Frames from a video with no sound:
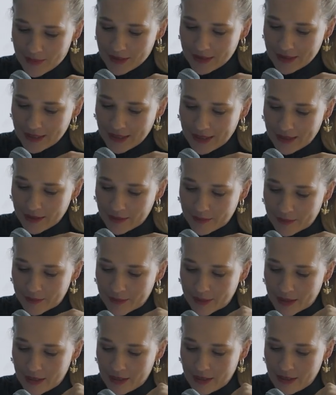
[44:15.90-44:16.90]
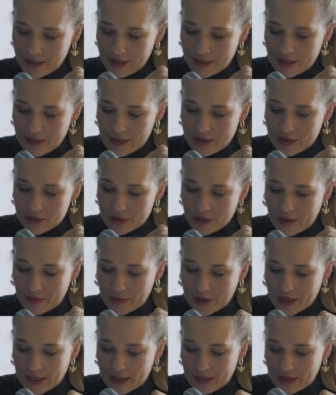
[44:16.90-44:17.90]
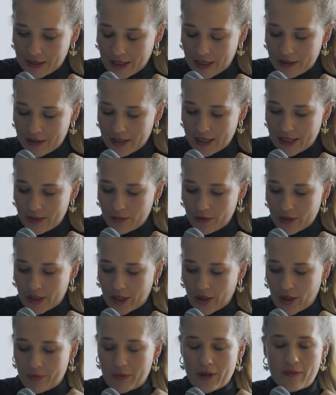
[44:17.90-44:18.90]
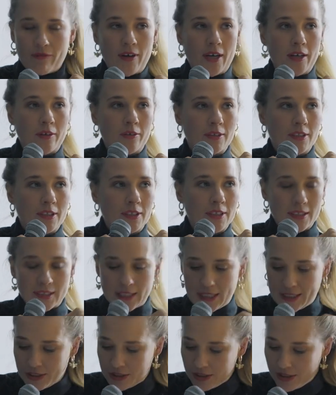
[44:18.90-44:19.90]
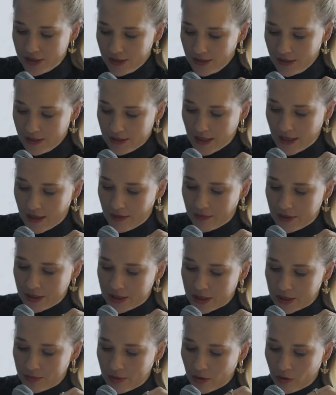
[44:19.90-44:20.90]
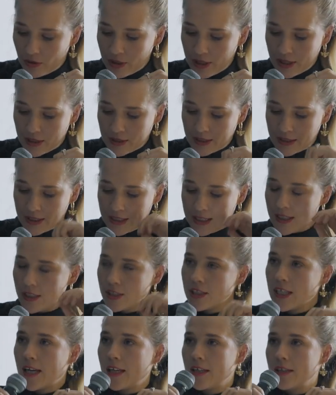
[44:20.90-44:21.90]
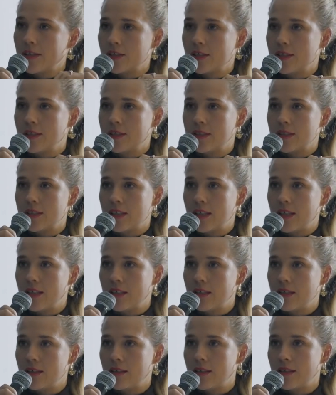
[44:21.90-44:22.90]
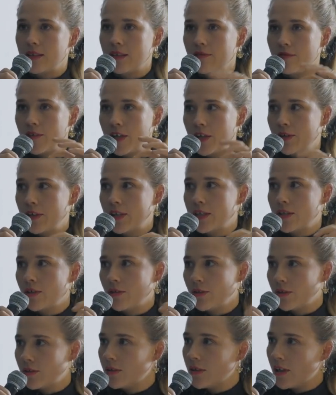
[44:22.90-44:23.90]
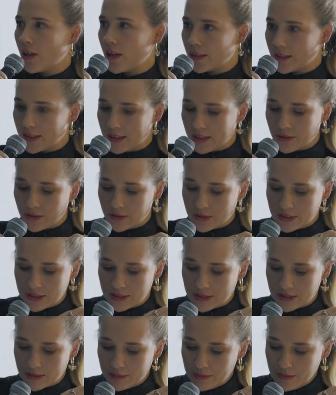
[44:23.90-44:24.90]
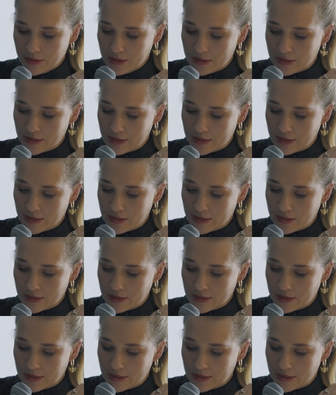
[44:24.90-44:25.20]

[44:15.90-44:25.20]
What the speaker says: So I'm currently working on my final dissertation, exploring the key challenges in the various local art ecosystems,